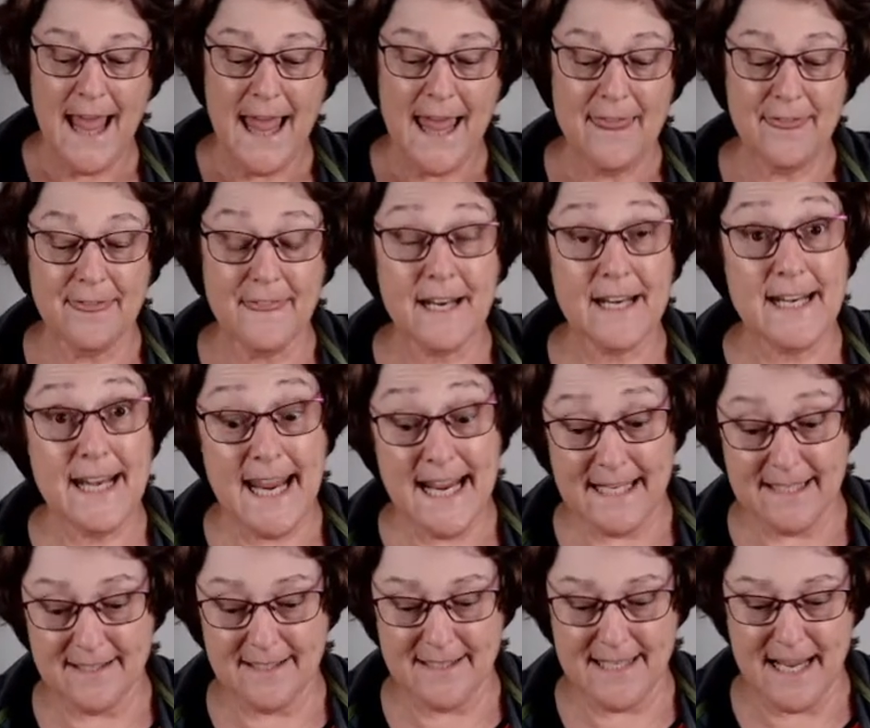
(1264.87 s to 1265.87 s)
The
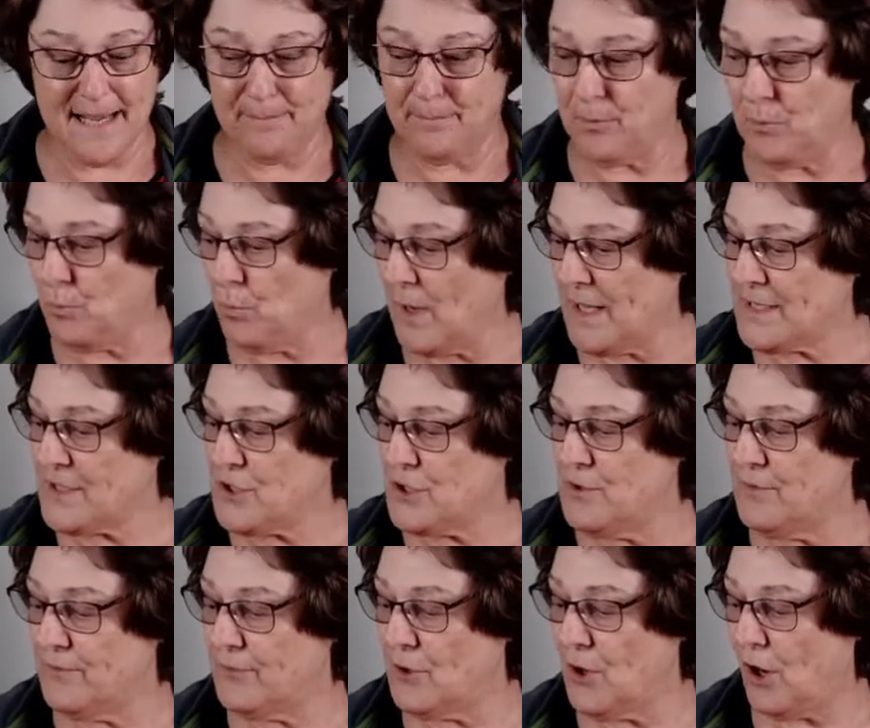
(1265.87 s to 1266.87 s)
next step, once
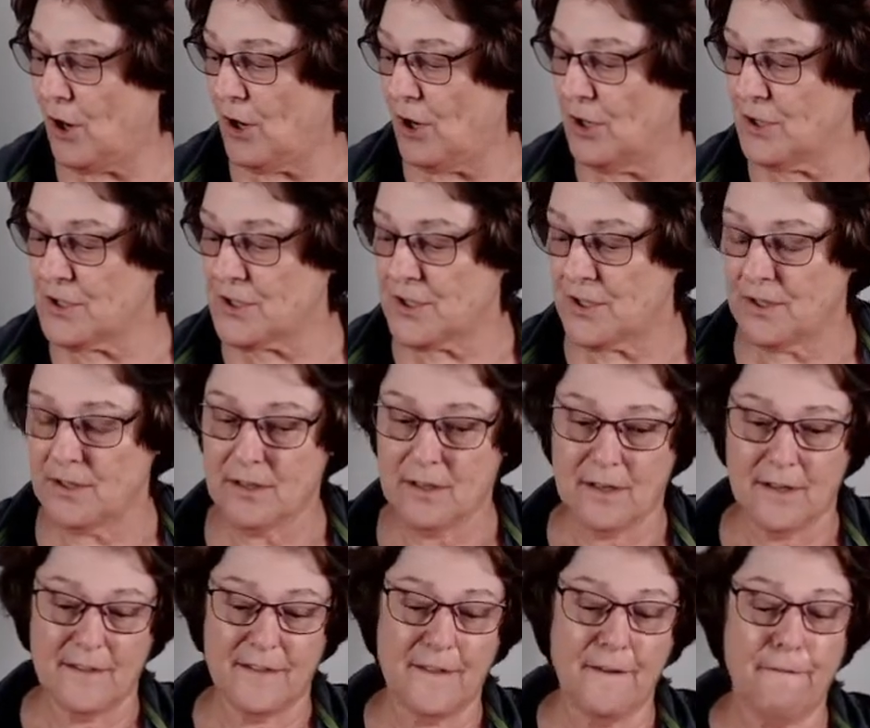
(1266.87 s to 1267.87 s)
you've got
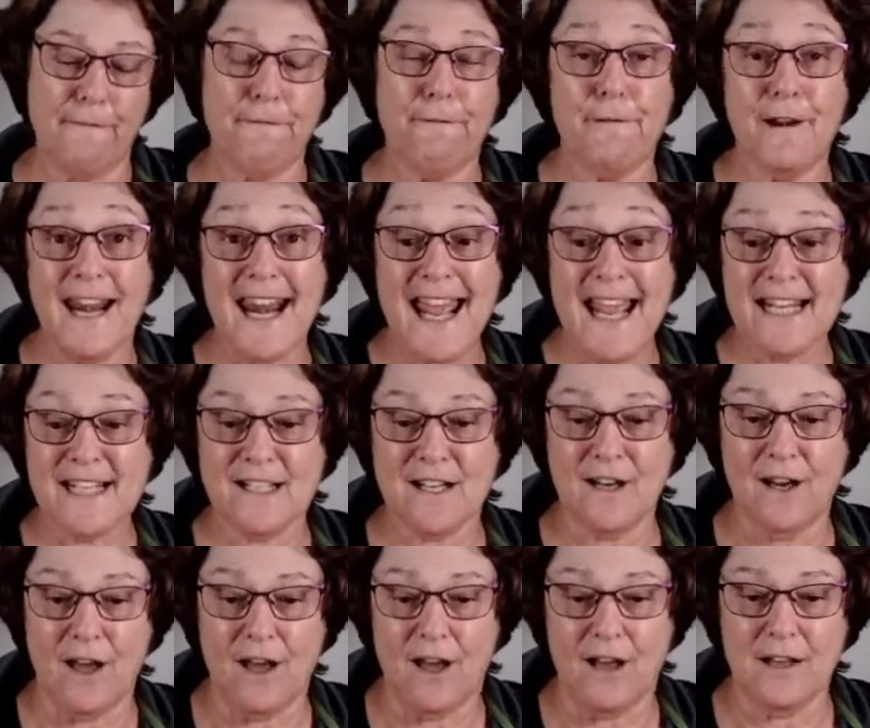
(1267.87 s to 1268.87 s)
the flat
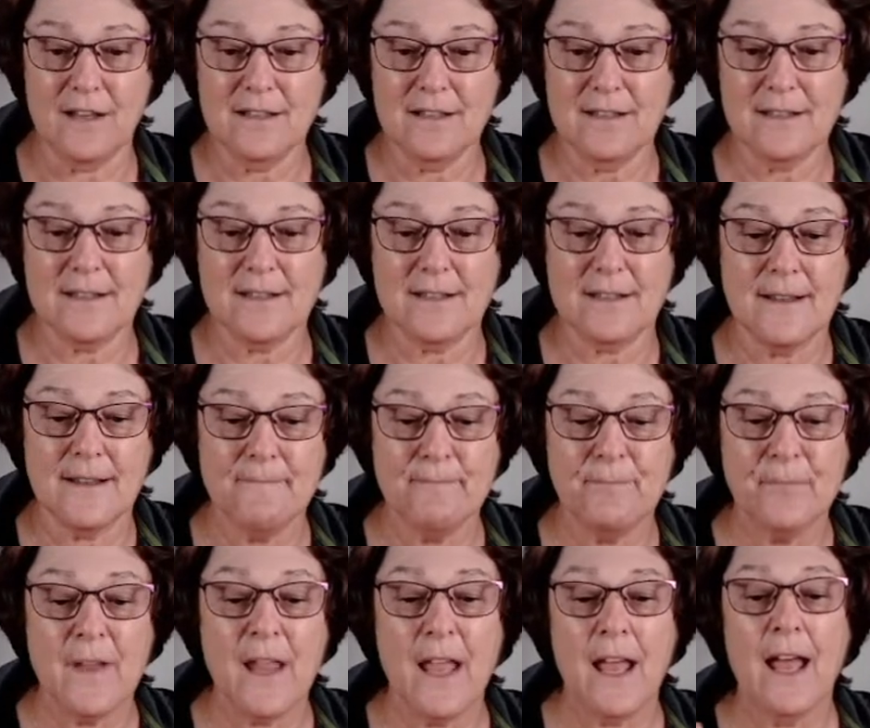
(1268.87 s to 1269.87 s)
glass,
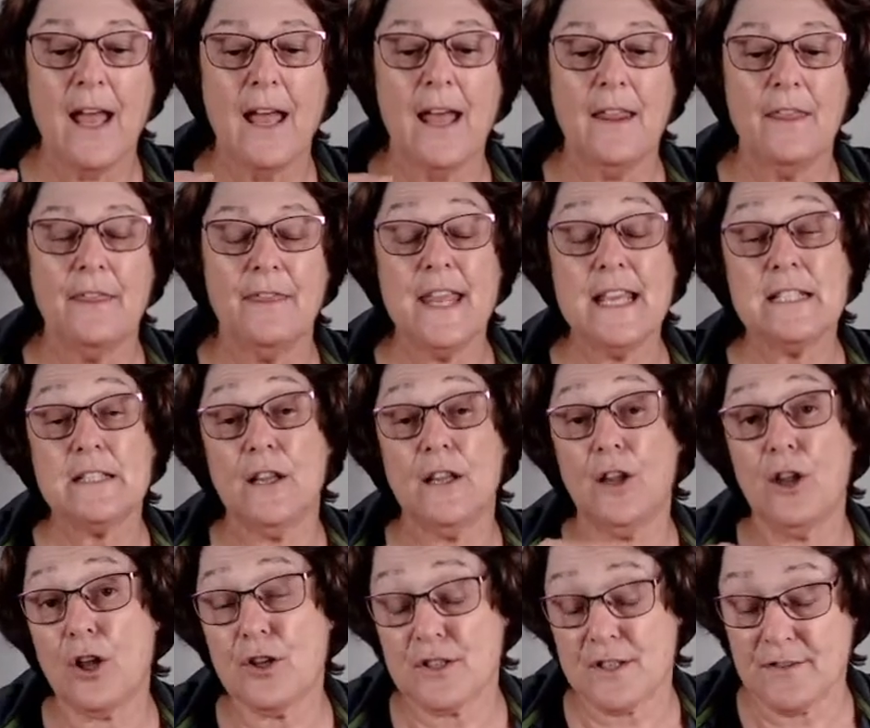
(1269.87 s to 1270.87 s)
there's
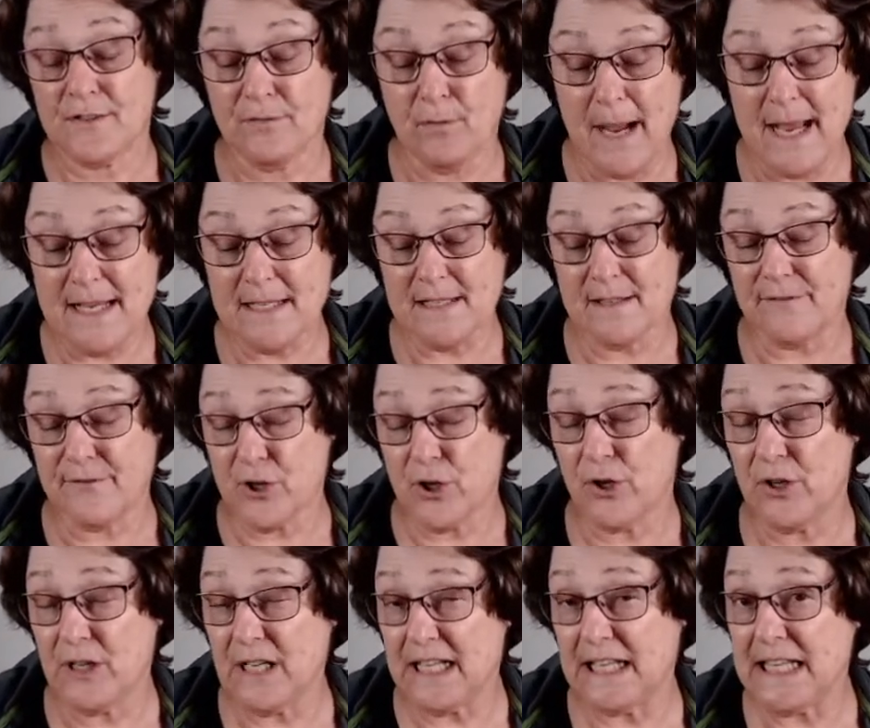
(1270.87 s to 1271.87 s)
lots of ways of
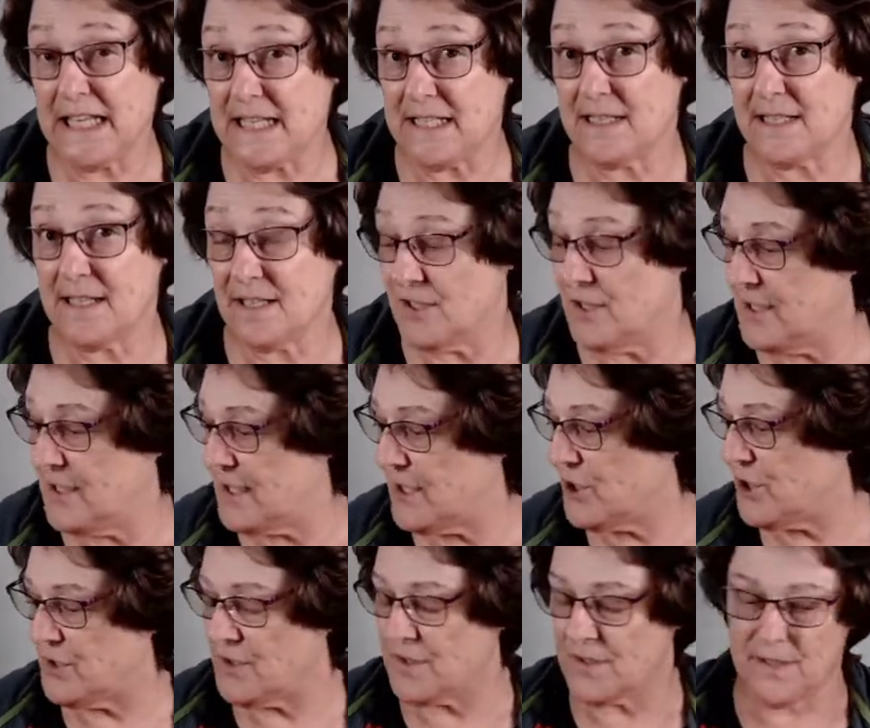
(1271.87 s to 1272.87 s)
turning these into
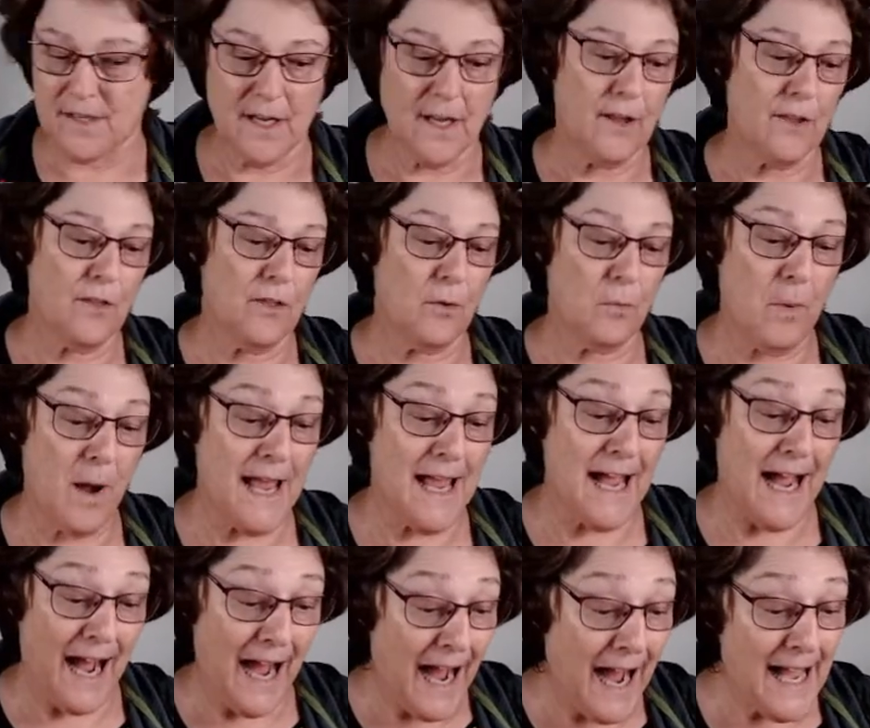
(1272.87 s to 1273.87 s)
dishes. The
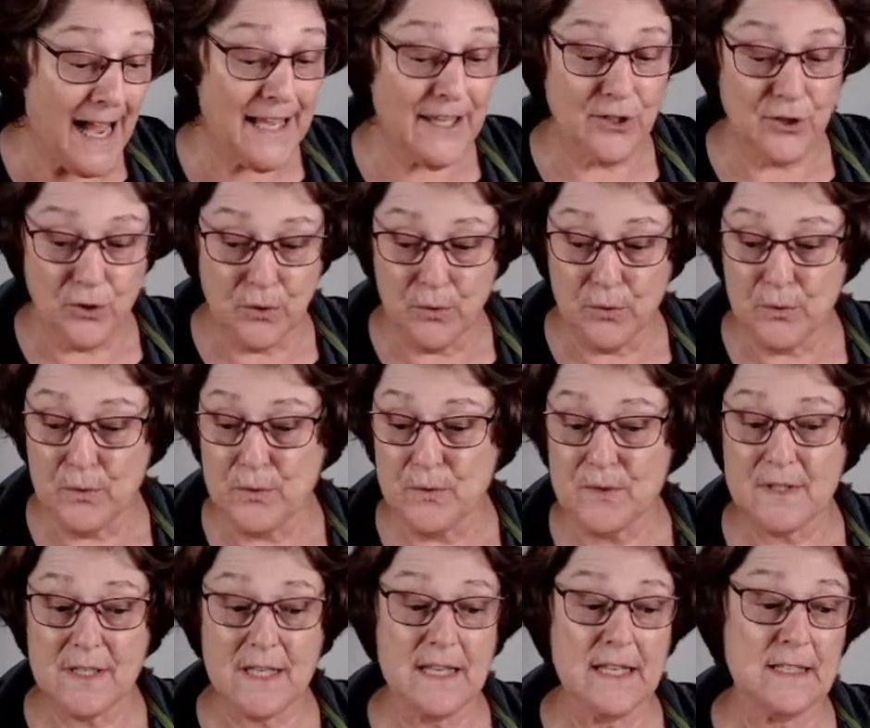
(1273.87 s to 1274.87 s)
way I
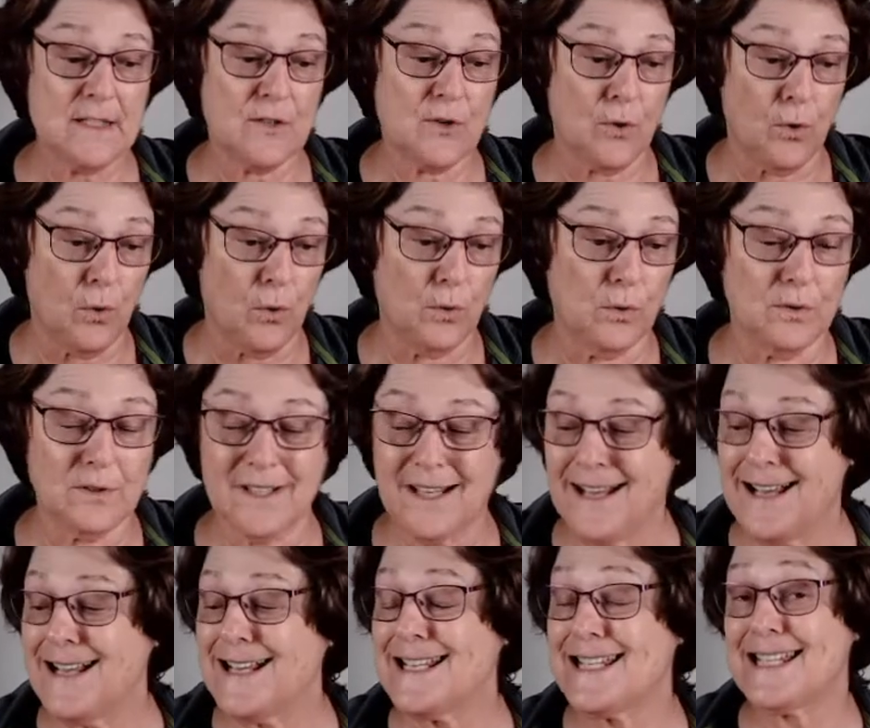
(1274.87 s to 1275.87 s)
use is called
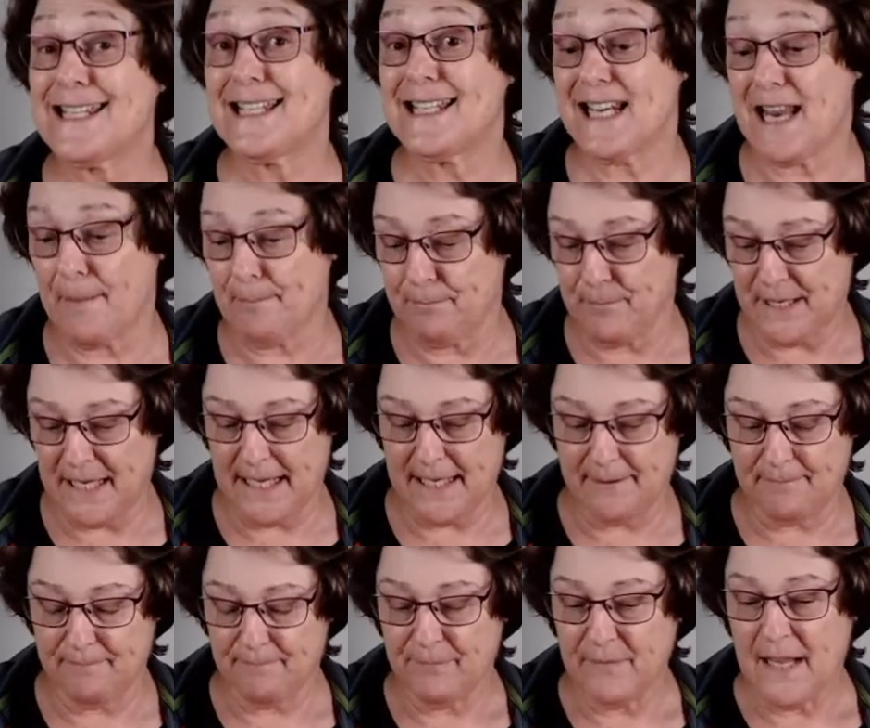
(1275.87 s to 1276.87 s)

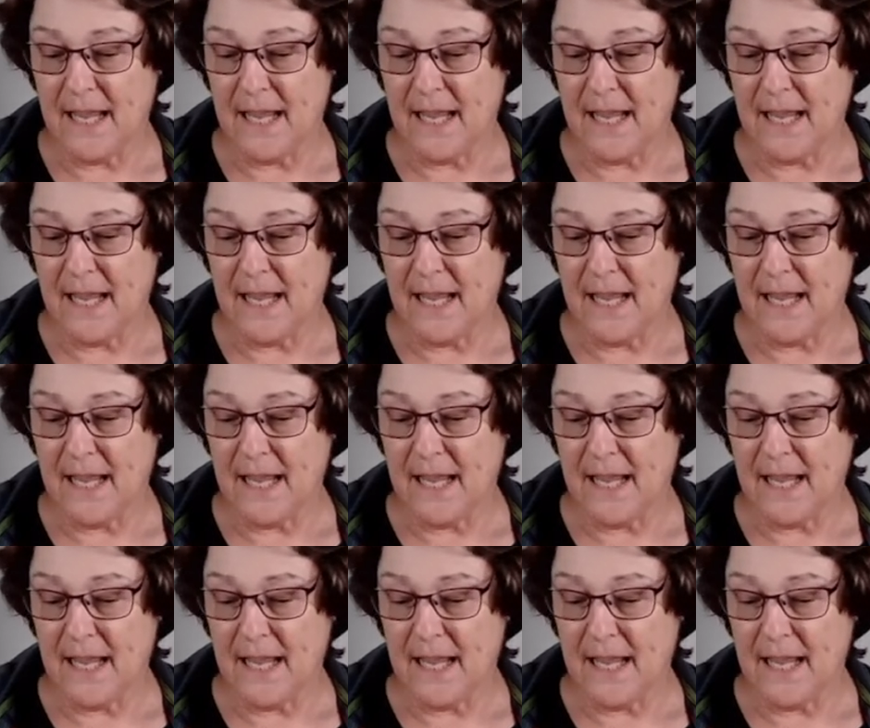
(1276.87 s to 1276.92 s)
slumping.